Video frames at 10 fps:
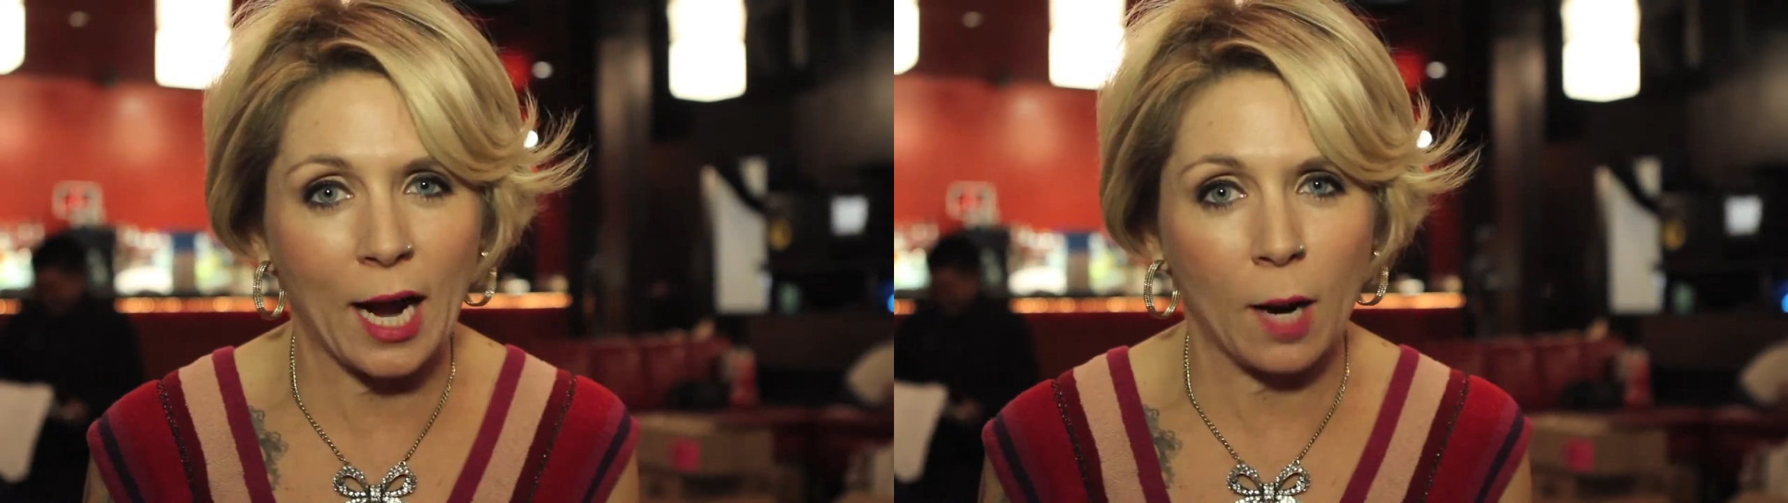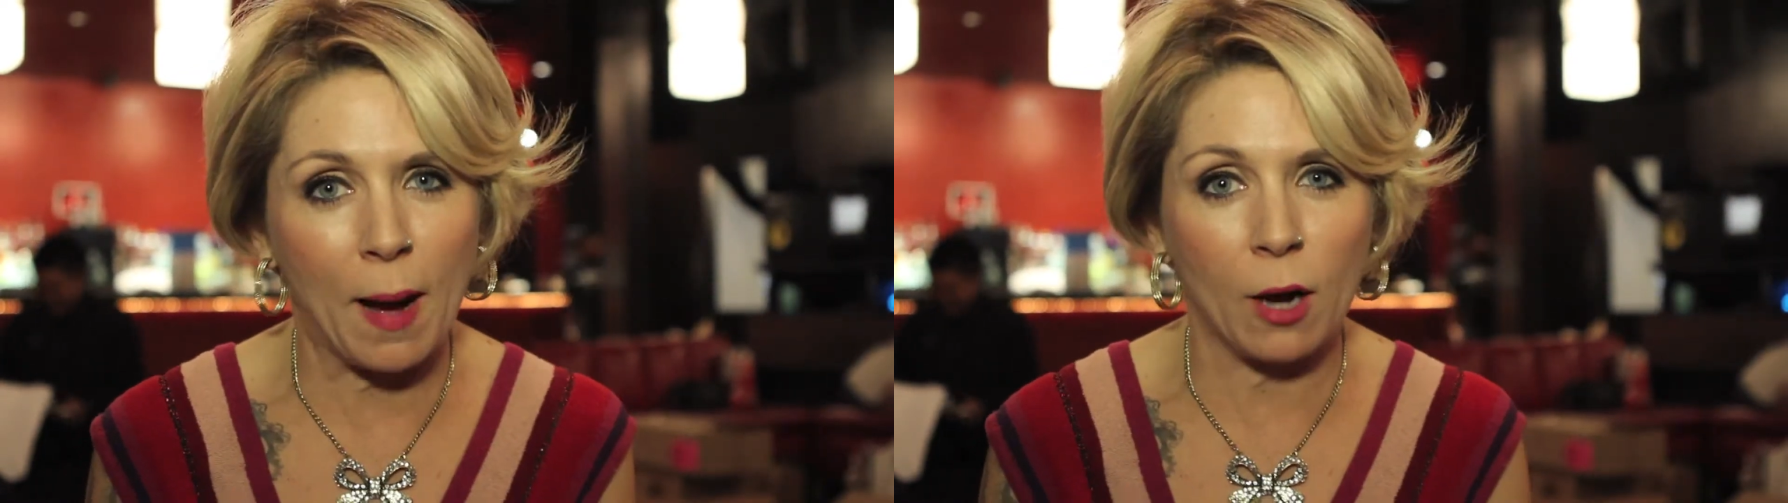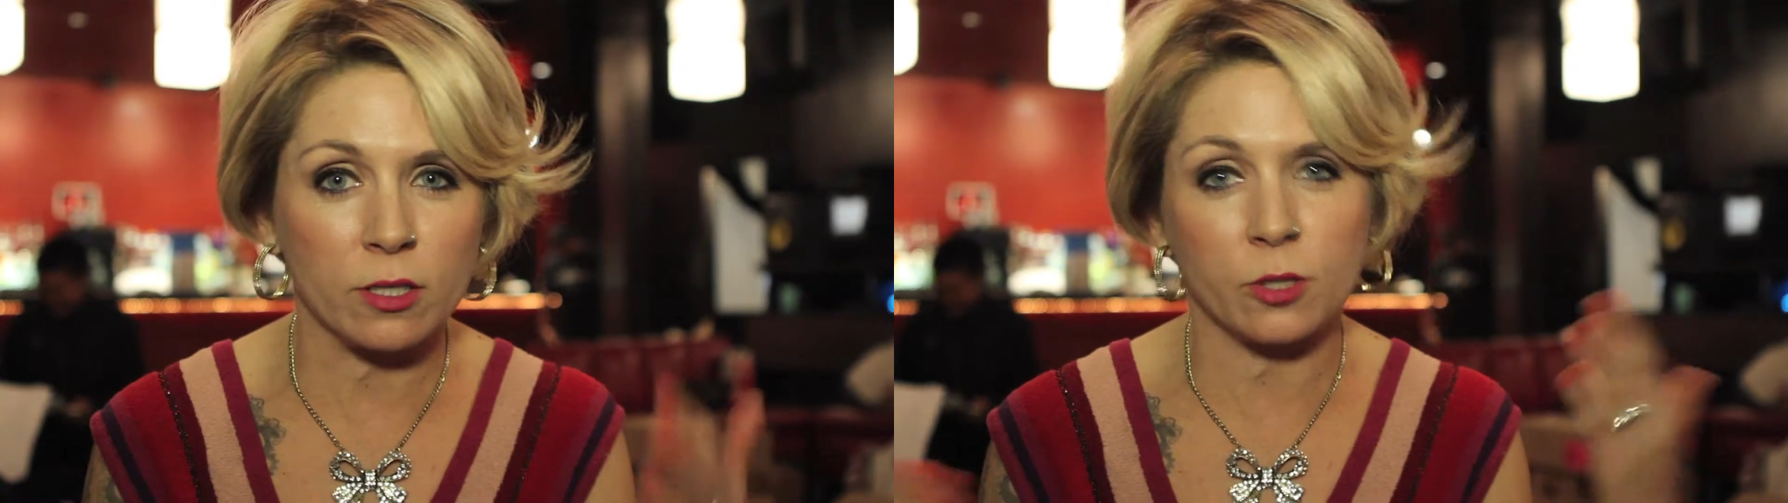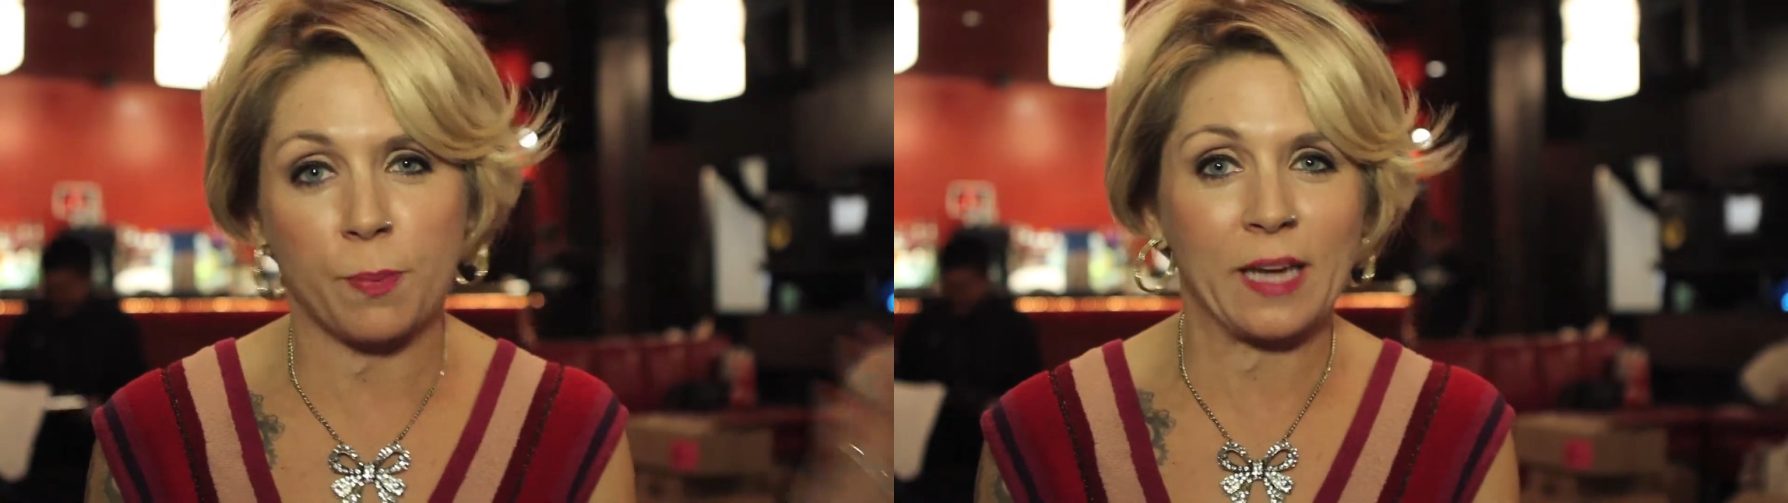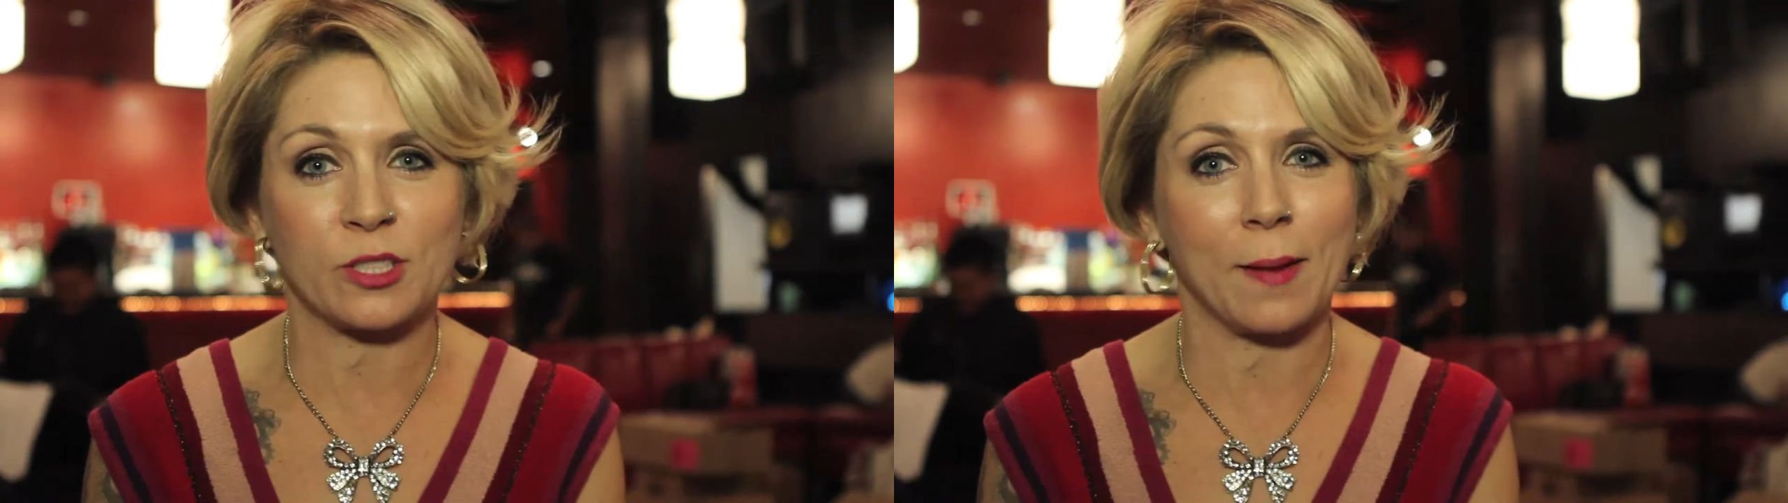care about and you
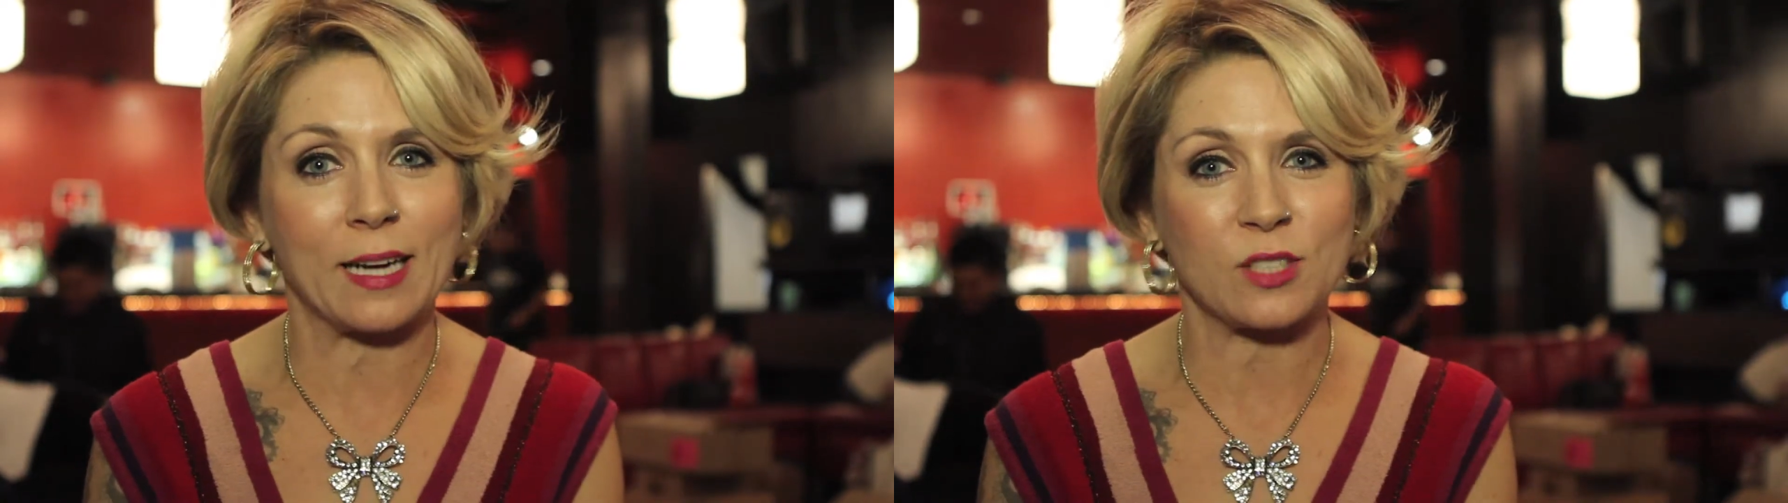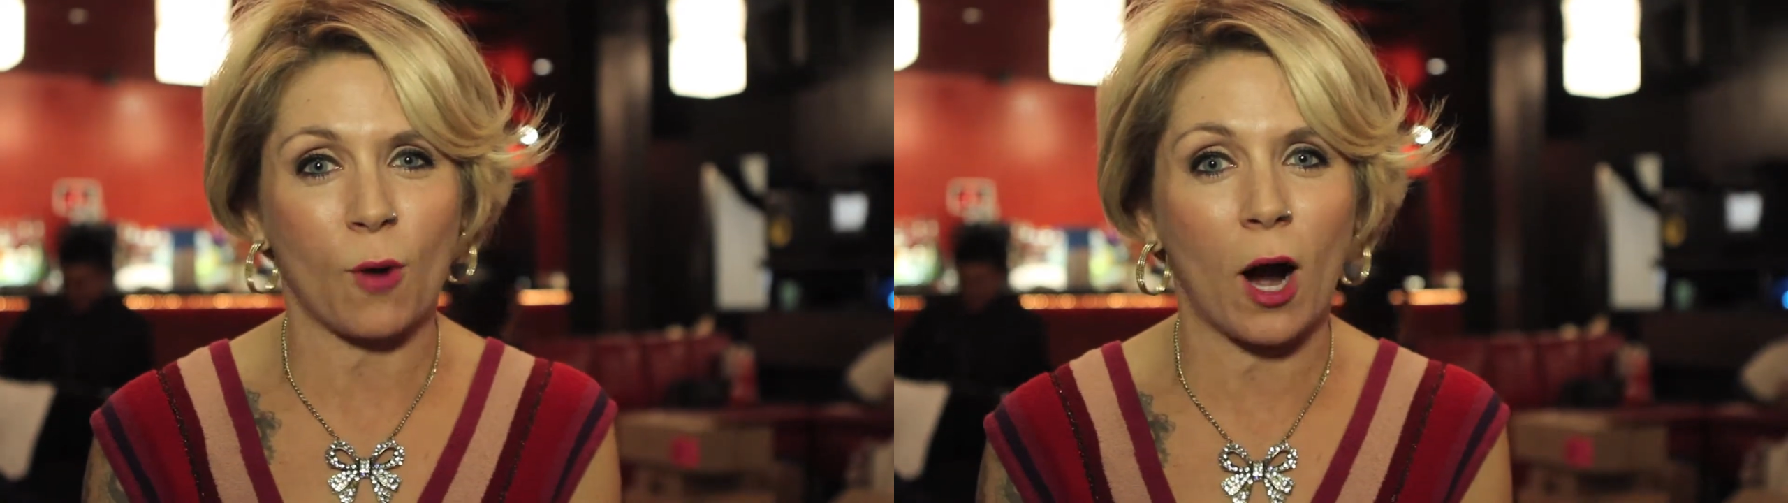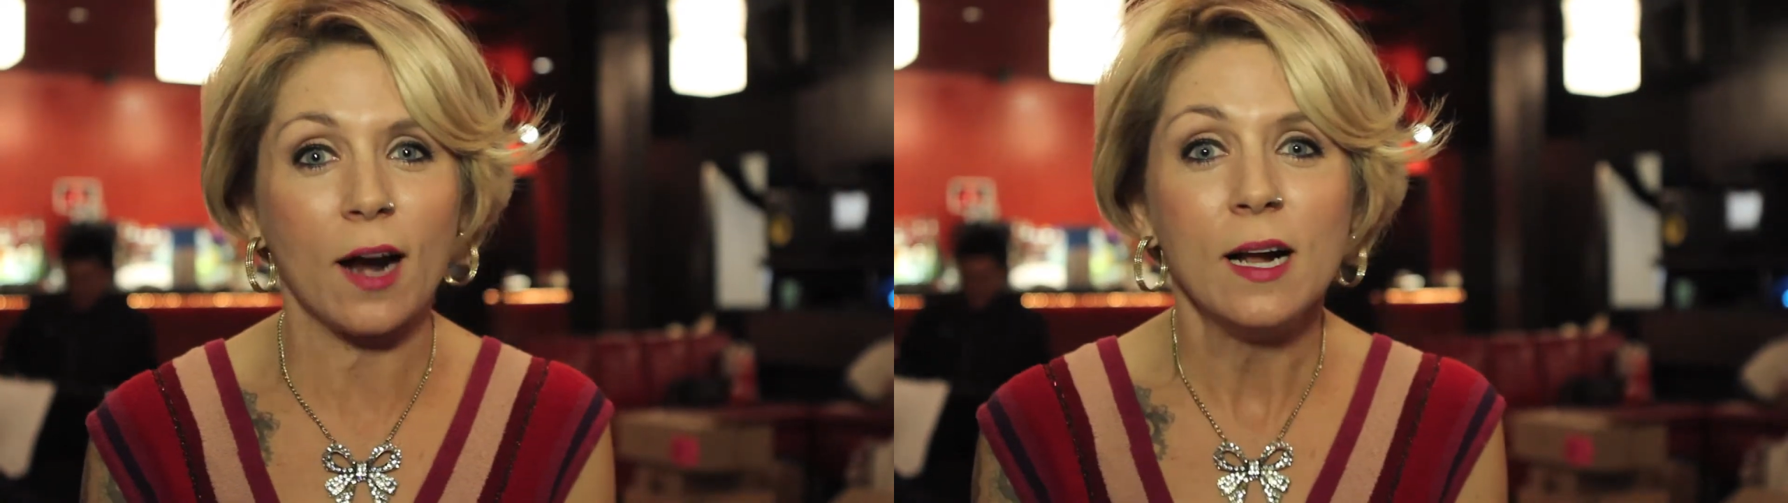paid too much for.